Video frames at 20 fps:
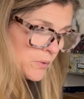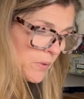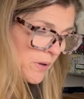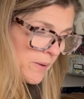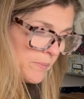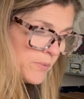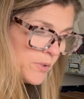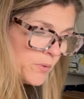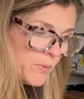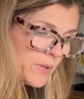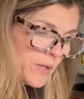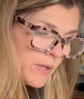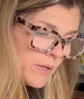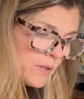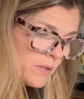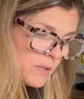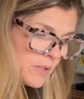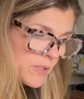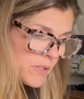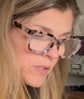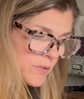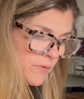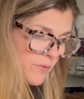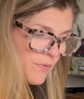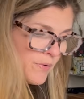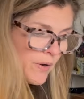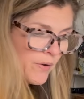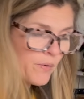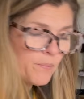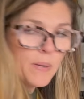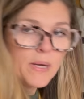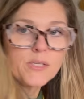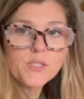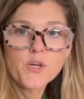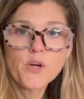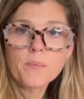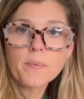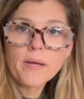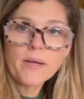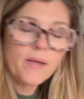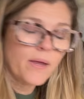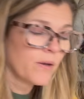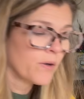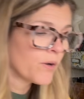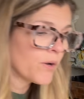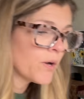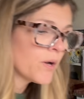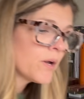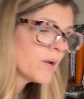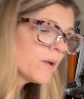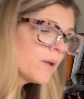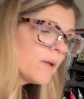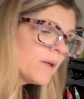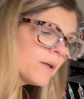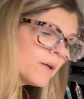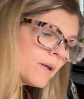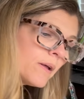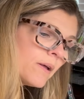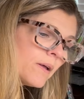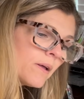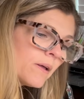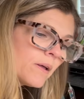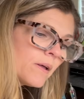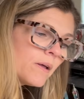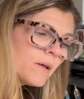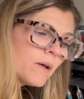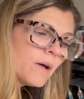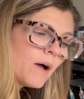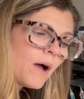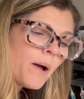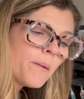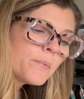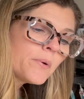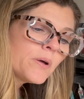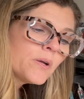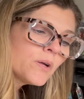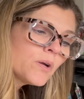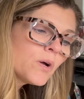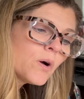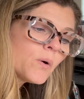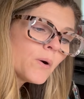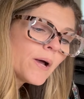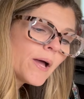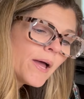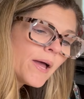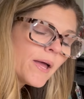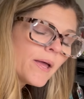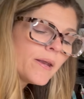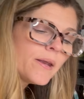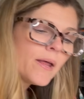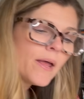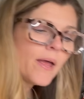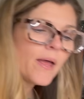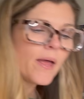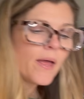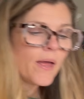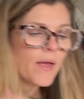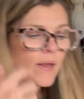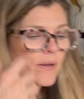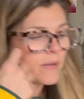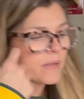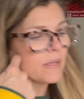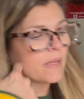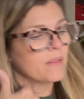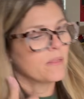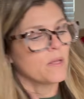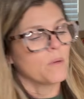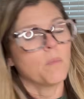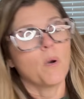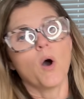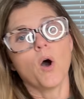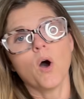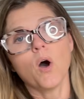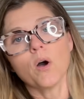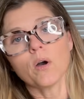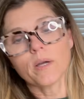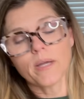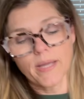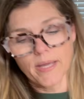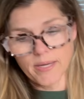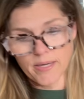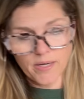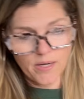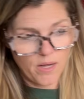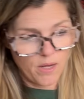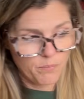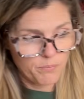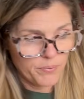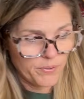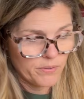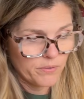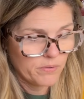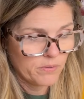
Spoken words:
why I'm doing this Fairy by Jeremiah Kettner. I'm going to go ahead and get them all kitted up